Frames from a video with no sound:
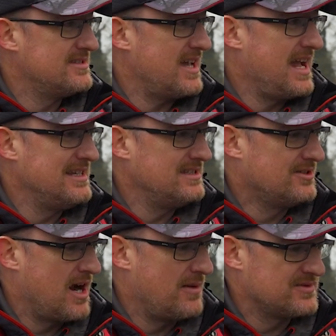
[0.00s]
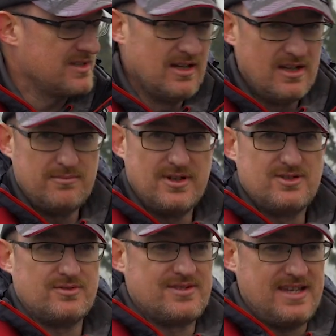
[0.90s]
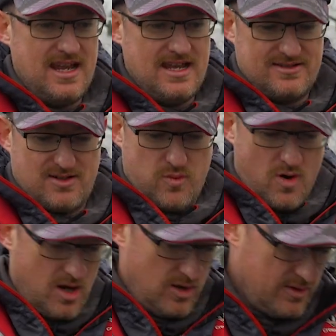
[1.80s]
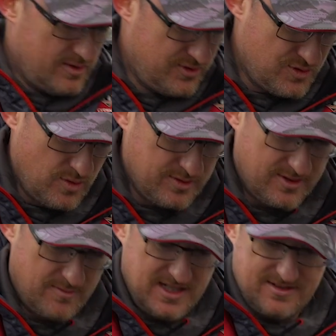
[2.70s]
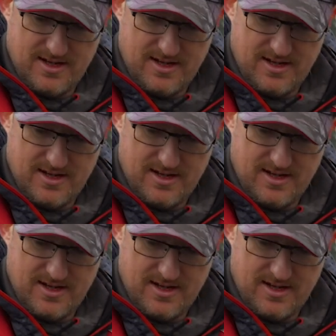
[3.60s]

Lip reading: to 80 grams, but as you'll see it's quite a lot shorter. I mean,